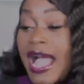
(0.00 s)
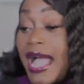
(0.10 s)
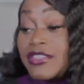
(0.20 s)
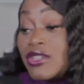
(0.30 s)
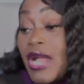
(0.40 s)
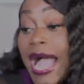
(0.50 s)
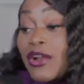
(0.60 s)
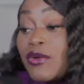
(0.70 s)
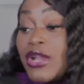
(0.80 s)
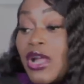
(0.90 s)
You know, I
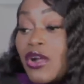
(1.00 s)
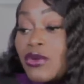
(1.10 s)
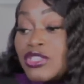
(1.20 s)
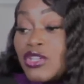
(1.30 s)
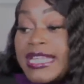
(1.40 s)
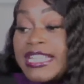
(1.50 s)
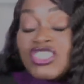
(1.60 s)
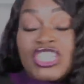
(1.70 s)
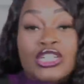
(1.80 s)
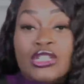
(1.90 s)
don't know. You know, is
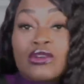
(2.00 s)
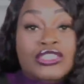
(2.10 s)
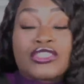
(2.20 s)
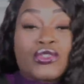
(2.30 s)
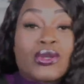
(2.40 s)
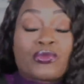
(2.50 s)
she closer to North